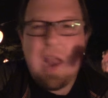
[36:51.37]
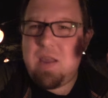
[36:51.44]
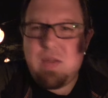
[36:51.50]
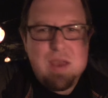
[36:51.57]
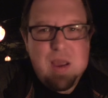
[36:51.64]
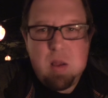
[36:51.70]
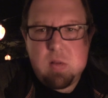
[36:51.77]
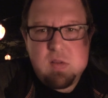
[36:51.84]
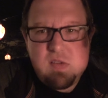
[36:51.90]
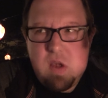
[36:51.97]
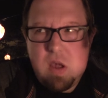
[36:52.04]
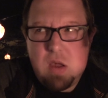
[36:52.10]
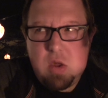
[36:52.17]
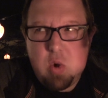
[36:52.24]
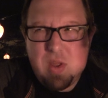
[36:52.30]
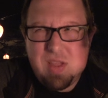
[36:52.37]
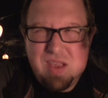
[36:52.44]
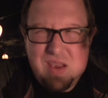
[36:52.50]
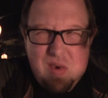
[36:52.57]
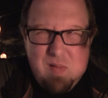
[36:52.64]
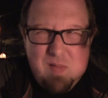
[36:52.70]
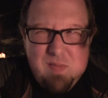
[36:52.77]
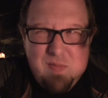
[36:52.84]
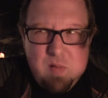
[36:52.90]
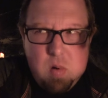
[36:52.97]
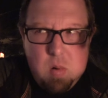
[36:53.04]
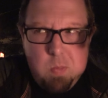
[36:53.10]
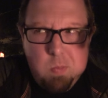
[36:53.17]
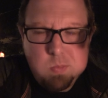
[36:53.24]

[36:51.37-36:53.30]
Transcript: Anything else you can think of? For...